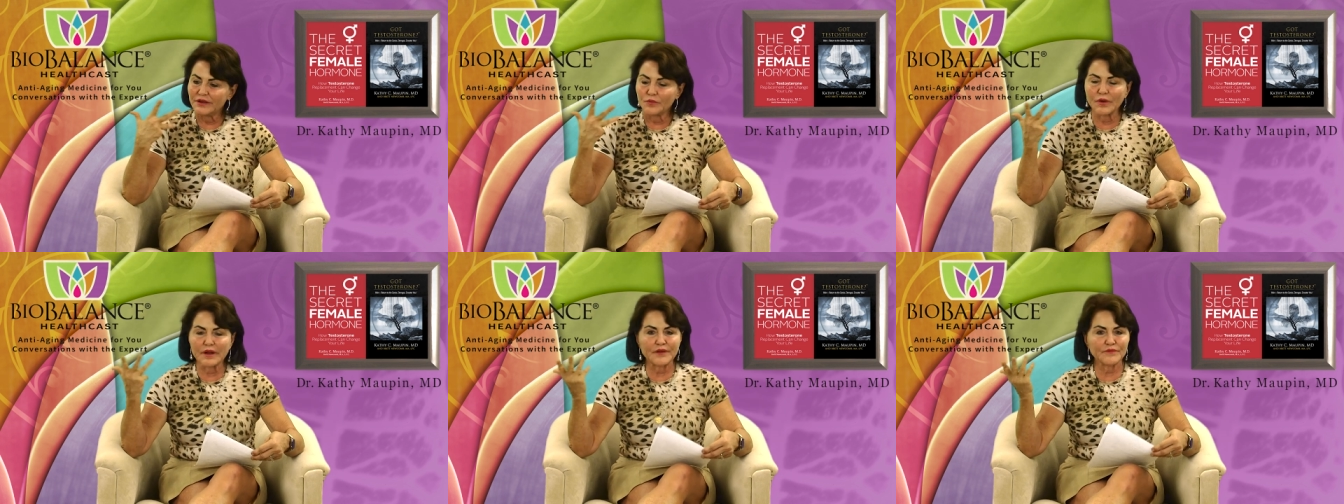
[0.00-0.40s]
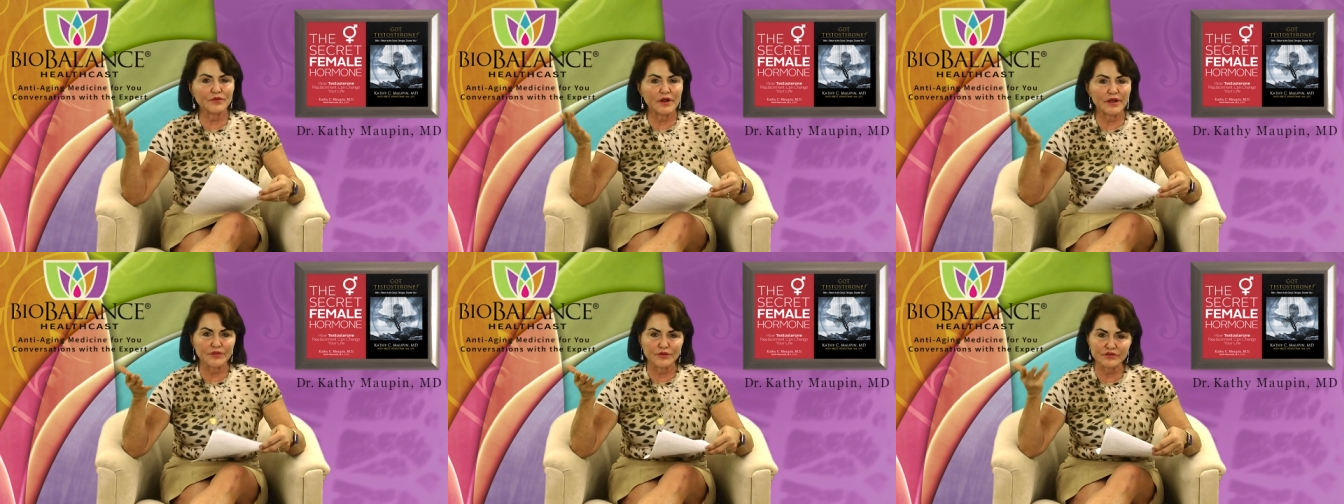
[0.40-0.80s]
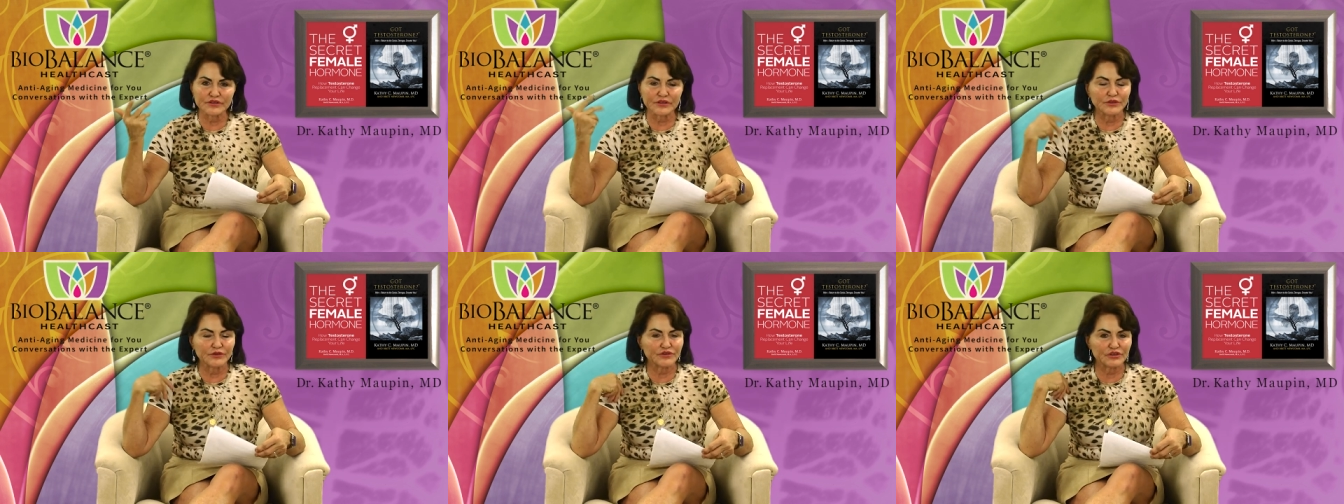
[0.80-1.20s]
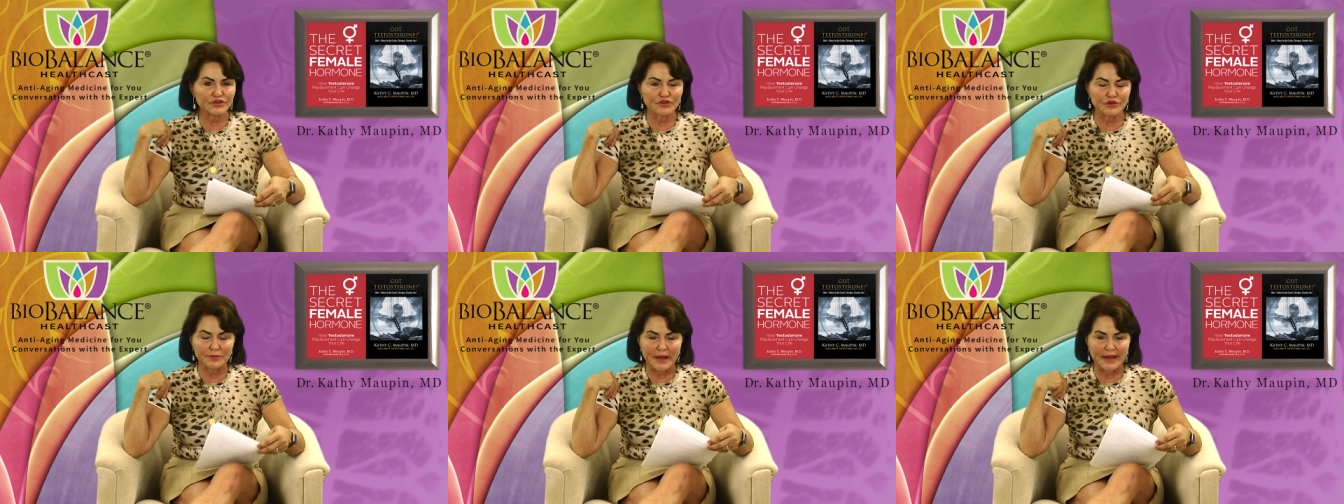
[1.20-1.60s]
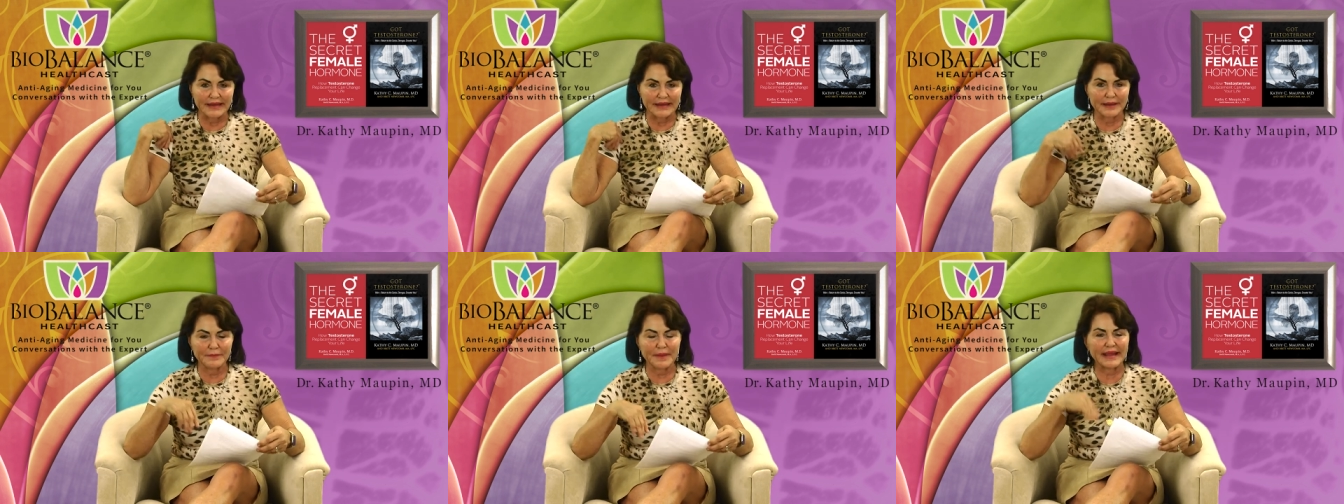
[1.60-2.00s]
whatever other solutions your
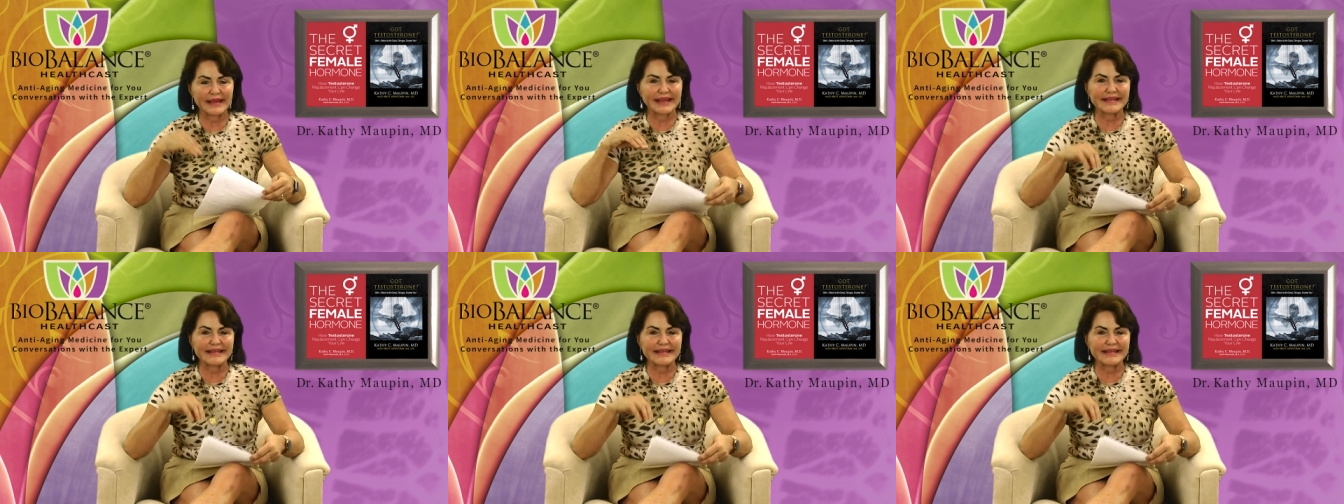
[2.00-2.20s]
body can make.